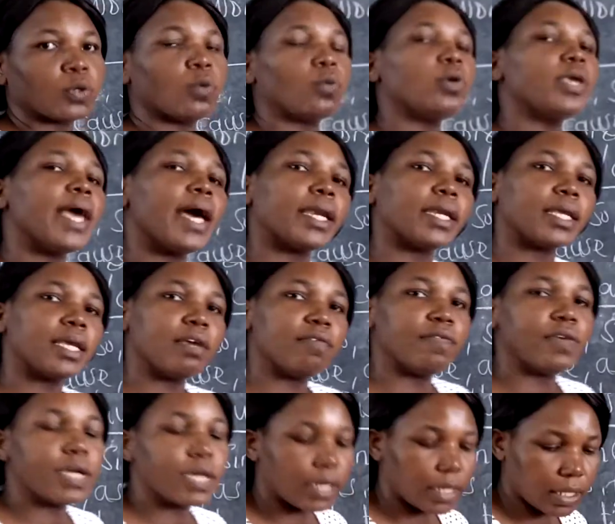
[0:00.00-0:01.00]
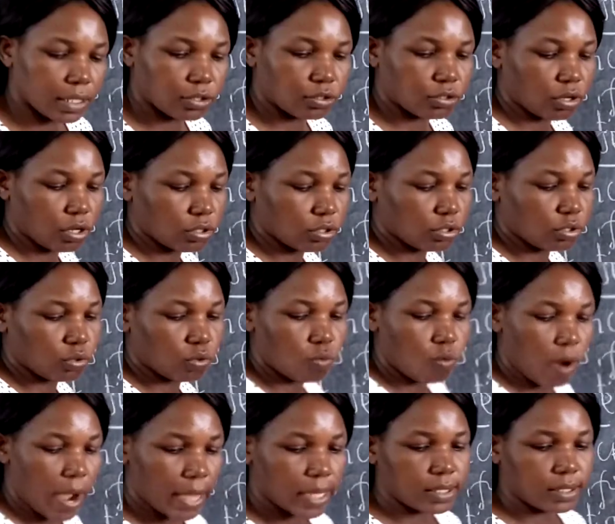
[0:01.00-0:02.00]
We are giving reasons
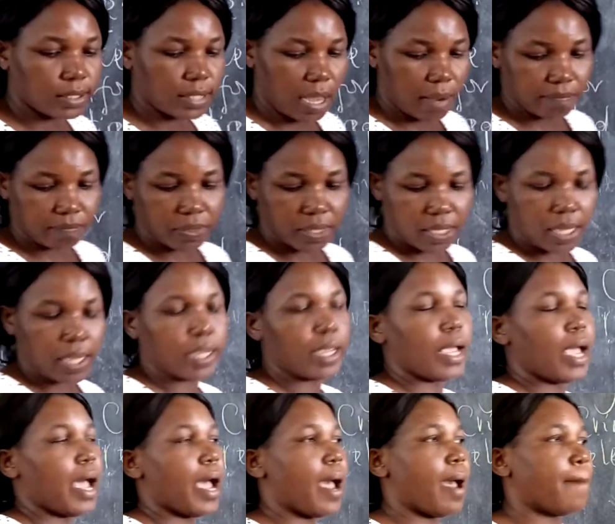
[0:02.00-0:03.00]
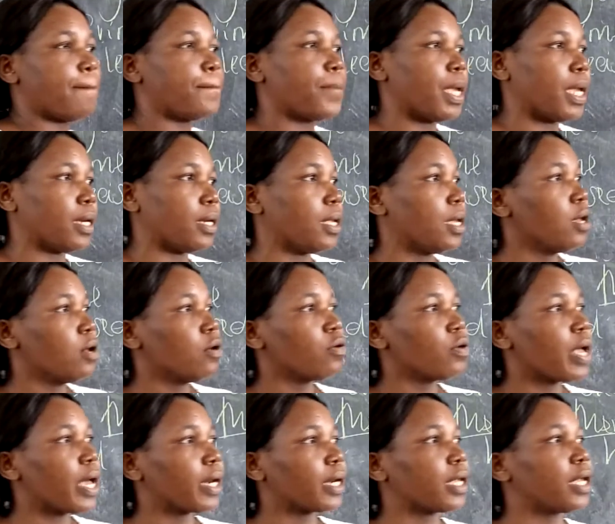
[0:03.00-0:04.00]
why something happened.
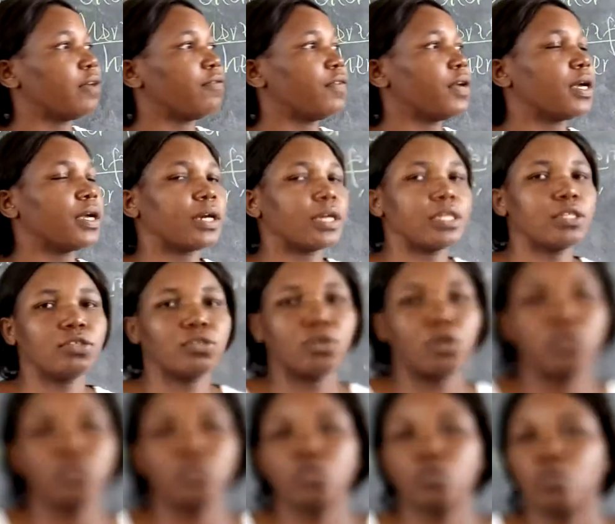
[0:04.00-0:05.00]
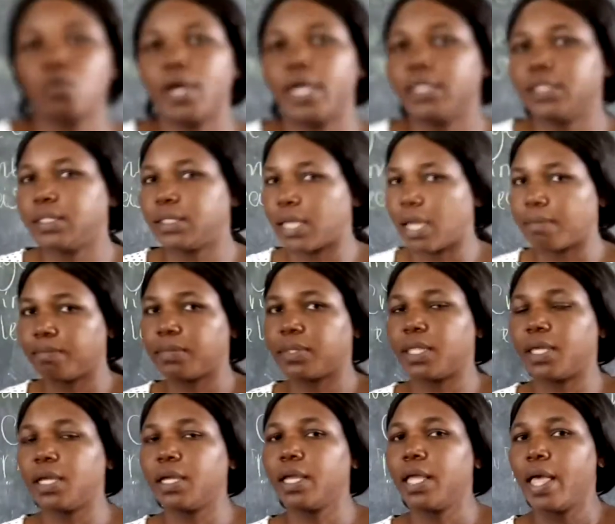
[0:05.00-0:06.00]
We are giving reasons why
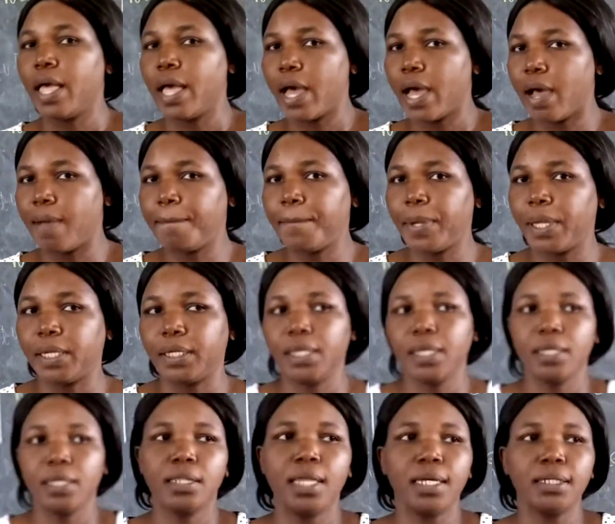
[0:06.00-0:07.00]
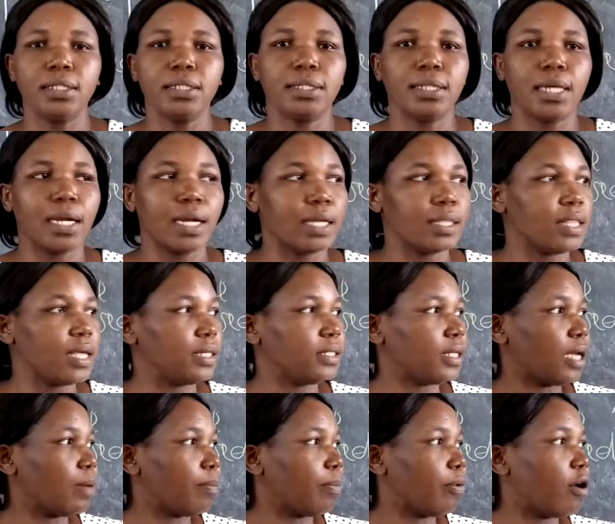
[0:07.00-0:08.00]
something happened. That is another
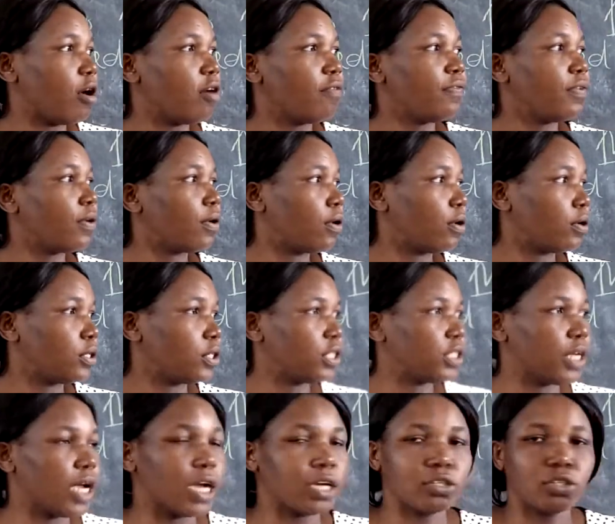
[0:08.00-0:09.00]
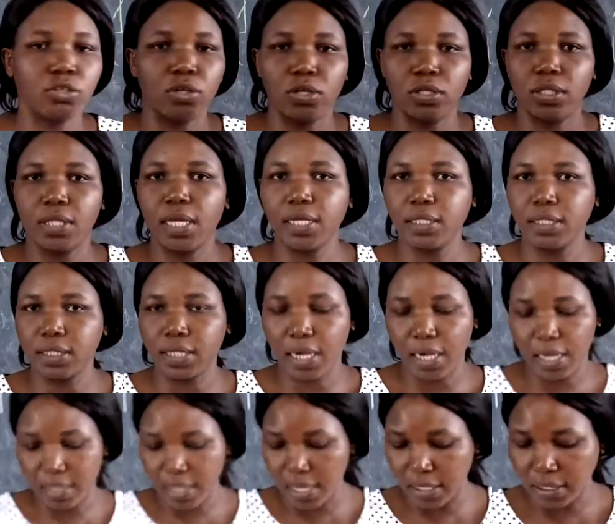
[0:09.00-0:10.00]
type of conjunction. That is
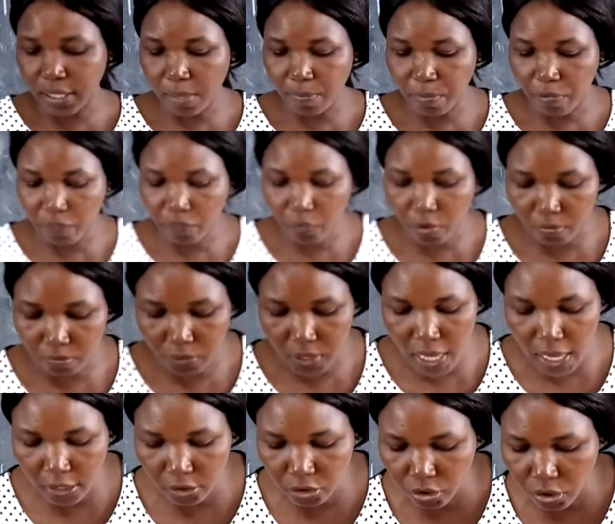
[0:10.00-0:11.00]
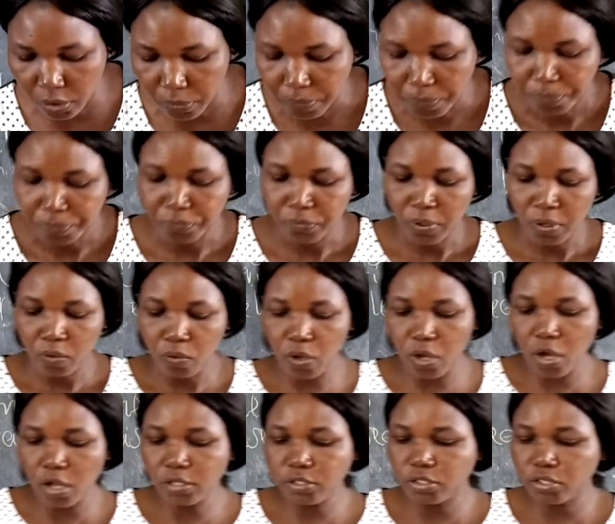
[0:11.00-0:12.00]
another type of conjunction. We
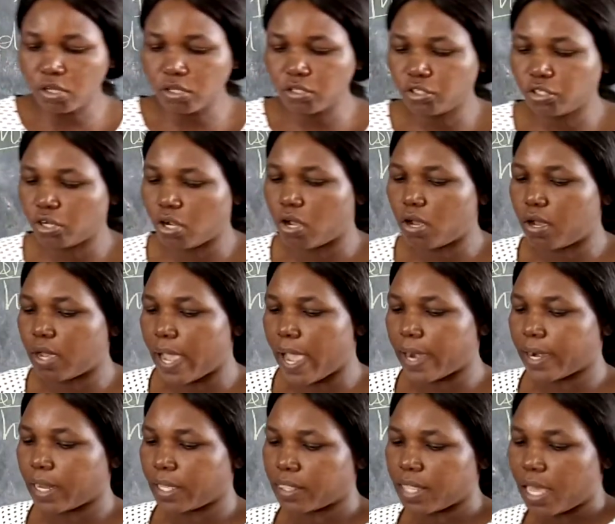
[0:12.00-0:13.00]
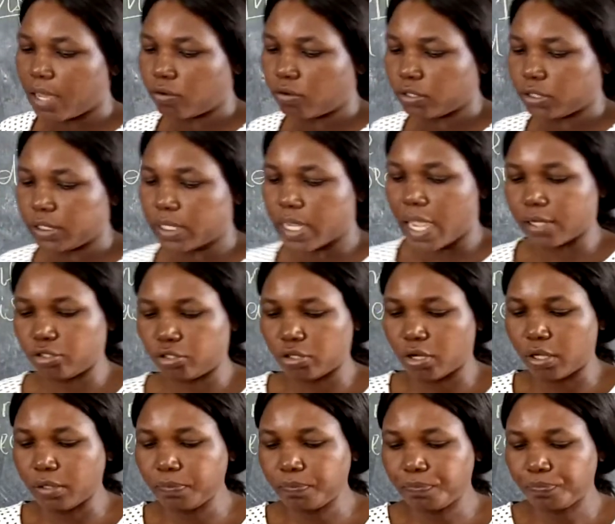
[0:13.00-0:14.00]
also show another
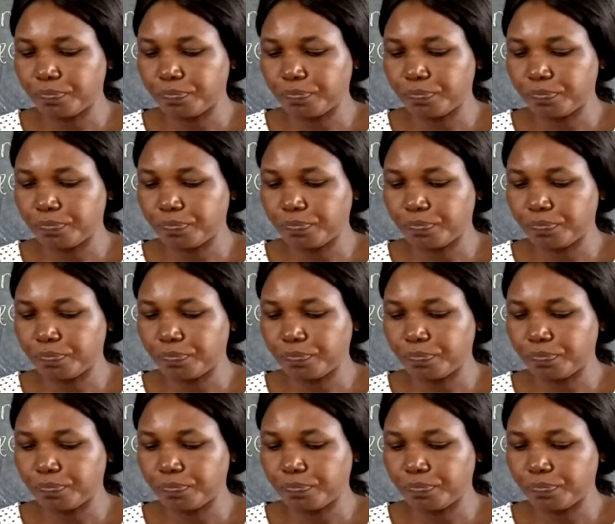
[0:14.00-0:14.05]
conjunction.